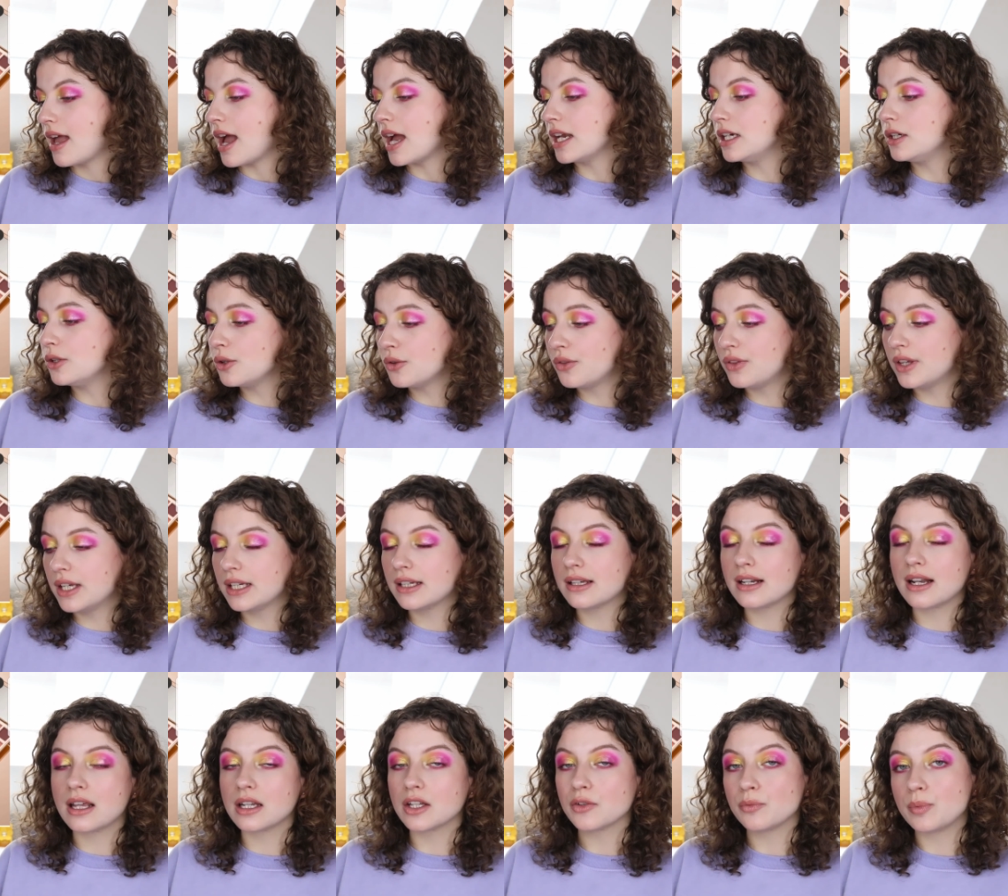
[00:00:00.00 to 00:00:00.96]
I do think
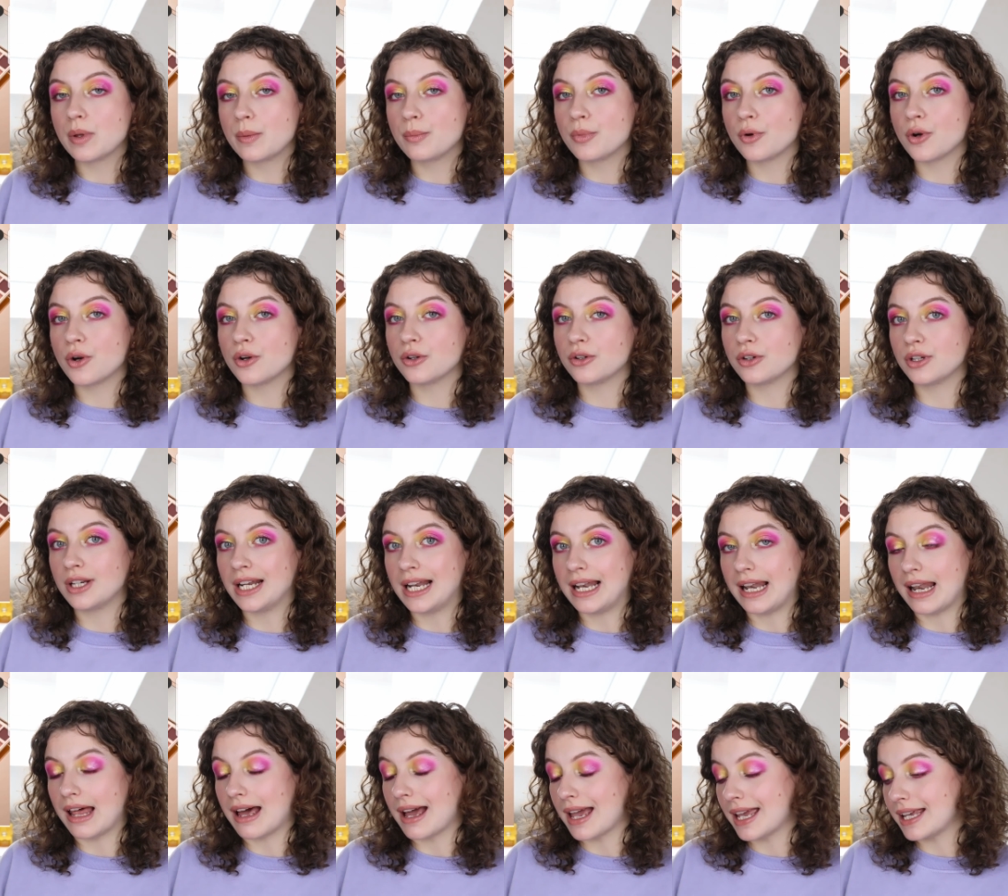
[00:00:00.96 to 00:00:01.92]
a lot of people are gonna
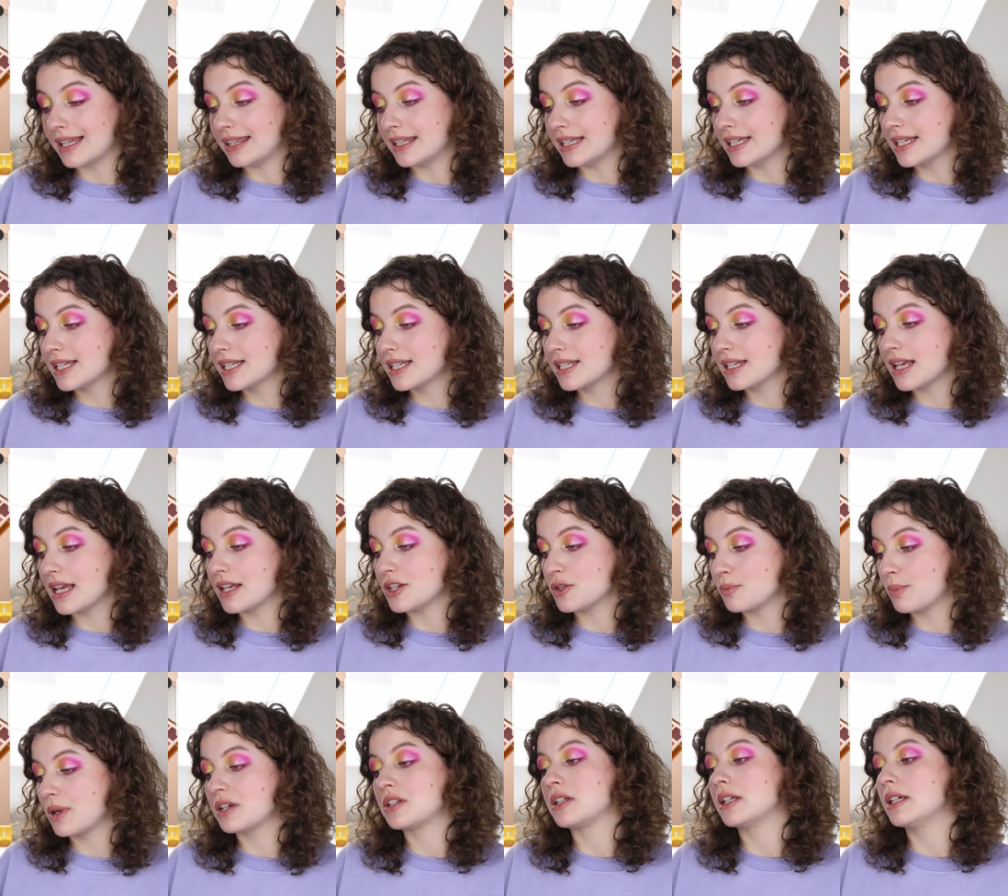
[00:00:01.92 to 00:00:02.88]
like this,
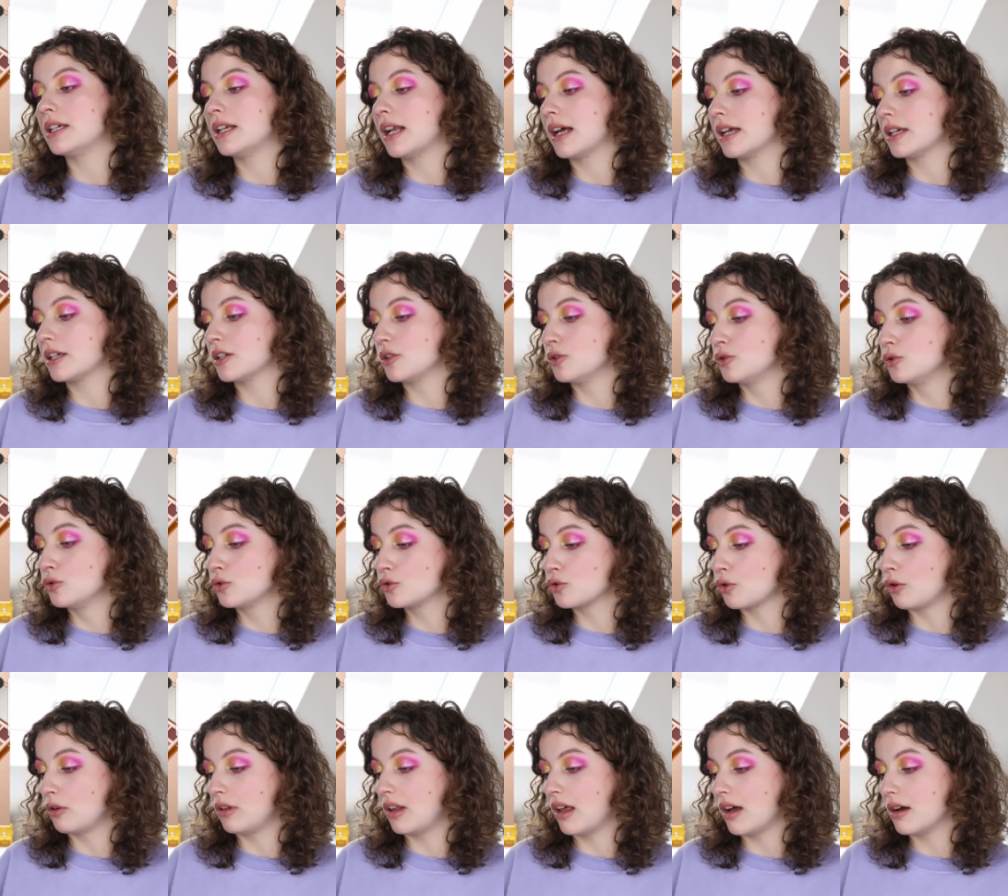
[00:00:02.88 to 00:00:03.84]
especially like
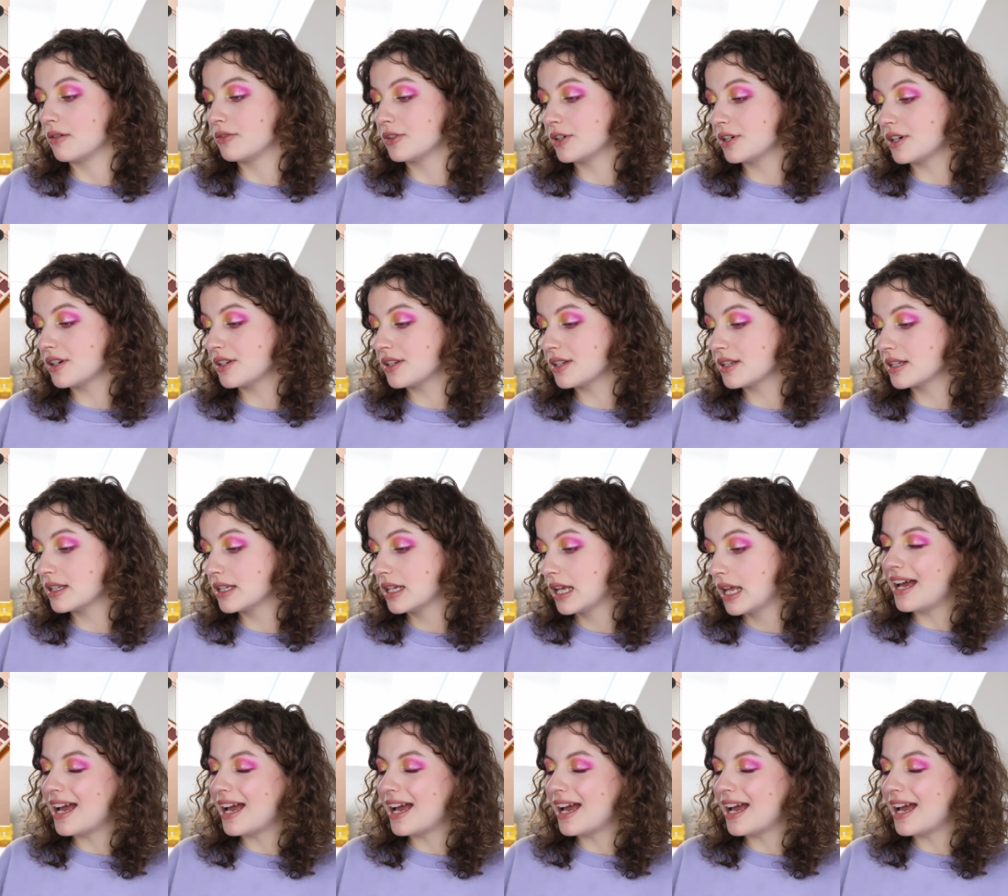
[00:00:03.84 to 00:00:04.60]
neutral lovers.